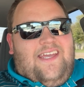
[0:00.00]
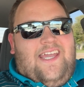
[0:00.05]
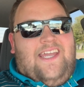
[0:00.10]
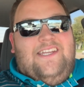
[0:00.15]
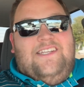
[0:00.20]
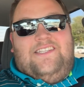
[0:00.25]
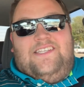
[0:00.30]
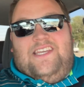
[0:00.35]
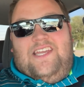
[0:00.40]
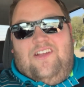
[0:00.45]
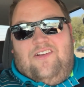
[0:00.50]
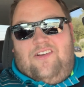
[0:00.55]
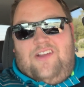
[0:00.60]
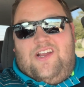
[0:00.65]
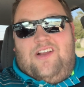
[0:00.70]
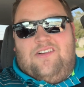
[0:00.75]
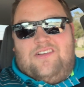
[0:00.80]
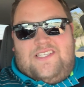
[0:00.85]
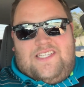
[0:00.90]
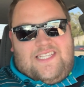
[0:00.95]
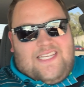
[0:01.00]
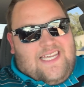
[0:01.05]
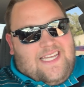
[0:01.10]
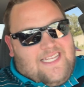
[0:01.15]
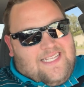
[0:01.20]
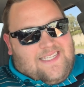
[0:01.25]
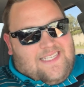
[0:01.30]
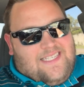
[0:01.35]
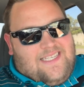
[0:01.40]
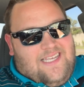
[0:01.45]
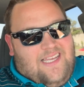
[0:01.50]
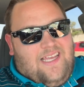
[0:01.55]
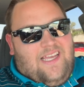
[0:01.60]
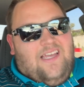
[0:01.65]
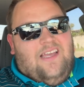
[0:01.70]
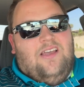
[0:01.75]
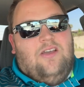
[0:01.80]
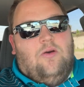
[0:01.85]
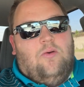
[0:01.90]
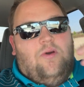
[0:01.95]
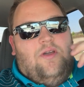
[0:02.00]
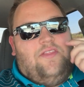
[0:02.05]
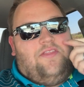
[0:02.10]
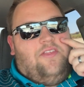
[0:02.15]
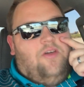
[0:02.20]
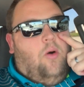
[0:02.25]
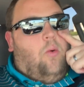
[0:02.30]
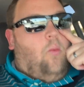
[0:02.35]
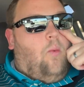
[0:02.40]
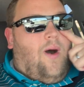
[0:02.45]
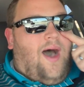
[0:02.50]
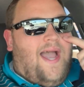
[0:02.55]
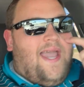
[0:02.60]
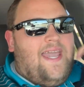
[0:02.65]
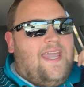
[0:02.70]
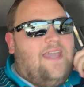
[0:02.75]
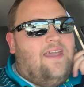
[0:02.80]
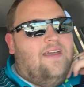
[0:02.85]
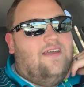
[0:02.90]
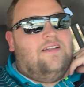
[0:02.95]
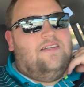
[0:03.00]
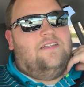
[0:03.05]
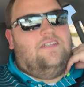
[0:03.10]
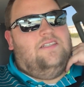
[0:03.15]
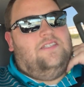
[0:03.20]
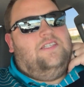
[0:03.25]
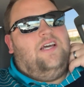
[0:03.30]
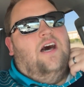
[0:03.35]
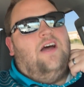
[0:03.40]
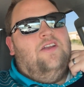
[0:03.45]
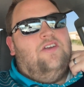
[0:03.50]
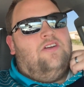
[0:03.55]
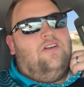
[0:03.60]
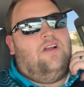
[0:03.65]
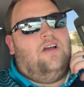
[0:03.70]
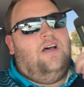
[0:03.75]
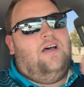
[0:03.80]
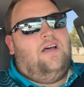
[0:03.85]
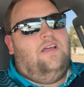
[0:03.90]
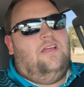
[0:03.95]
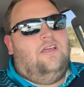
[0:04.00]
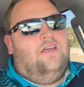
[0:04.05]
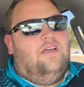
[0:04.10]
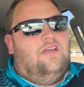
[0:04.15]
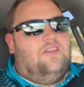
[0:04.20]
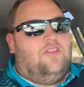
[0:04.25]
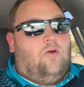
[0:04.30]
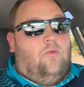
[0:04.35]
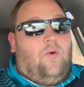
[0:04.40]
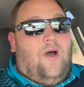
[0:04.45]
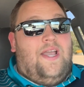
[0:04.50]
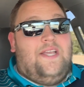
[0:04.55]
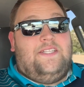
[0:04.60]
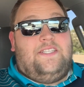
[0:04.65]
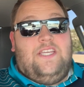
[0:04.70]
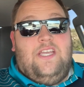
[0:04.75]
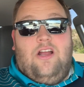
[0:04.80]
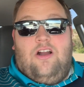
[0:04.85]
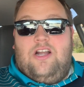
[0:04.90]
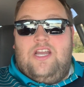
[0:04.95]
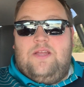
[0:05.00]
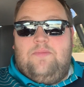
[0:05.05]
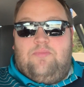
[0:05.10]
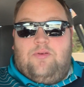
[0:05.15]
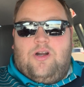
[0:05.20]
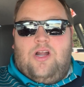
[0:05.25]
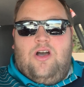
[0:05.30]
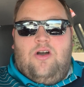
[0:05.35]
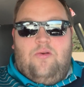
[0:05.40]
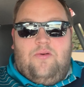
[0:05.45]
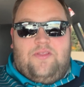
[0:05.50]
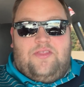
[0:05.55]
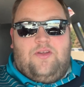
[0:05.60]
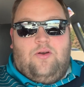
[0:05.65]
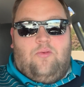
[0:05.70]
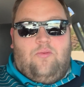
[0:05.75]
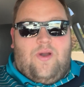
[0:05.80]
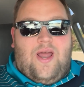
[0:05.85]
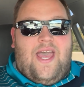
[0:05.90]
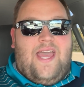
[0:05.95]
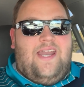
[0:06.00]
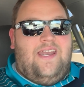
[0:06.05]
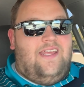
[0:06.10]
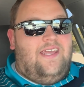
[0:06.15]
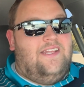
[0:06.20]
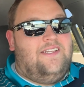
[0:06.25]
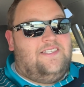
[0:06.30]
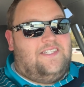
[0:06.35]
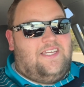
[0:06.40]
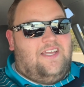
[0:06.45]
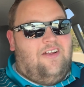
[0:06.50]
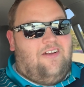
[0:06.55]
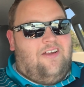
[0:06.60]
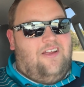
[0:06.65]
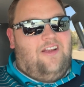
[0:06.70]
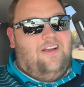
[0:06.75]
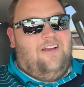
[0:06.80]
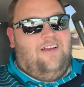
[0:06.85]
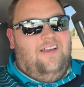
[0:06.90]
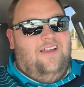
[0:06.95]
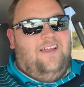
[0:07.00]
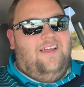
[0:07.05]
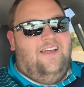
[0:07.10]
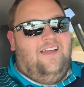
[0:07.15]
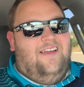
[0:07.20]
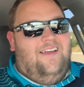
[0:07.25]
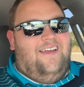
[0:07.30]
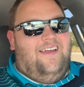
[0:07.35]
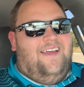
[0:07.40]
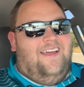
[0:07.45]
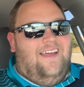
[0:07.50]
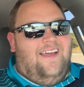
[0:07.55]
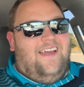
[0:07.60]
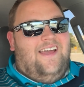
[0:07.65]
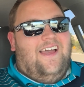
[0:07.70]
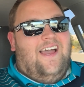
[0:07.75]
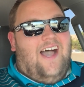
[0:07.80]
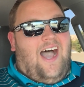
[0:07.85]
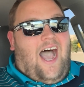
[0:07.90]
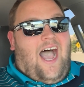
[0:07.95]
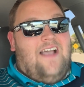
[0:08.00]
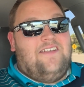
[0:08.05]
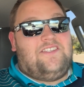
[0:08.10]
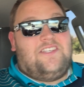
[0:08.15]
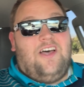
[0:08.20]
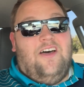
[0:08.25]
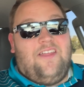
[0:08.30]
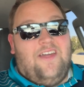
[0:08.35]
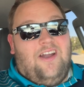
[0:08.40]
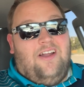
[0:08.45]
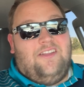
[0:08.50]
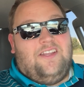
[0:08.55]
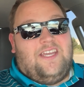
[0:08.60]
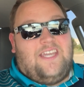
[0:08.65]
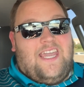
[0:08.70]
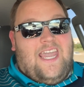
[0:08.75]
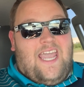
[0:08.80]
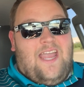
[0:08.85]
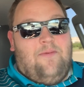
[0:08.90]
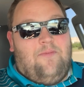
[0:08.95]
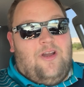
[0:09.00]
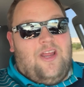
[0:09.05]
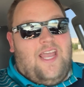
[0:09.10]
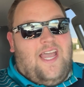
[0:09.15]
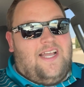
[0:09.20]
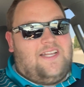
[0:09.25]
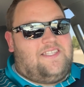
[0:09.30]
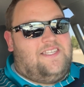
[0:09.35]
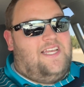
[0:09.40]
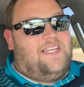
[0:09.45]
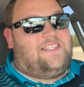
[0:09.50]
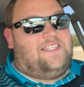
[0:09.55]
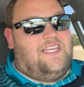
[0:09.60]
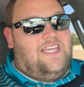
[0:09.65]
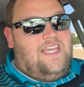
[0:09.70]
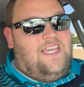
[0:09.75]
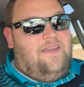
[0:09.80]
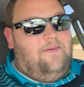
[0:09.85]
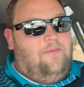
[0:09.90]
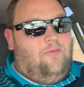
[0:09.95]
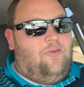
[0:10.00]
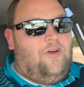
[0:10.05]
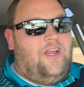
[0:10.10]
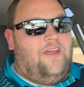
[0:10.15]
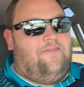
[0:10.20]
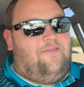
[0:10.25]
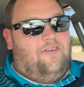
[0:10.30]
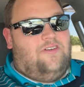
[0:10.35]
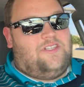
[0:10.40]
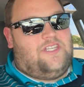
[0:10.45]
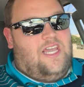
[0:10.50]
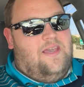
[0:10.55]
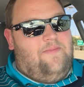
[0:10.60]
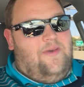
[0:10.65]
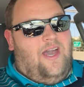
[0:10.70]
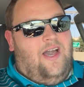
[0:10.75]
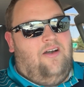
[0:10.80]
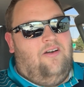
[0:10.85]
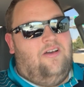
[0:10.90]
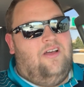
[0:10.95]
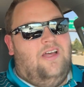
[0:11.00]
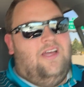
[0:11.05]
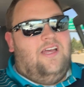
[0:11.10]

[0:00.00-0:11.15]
interior seats with the white Tundra, the white TRD Pro with the red interior. I saw that on the Camry XSE when it first came out.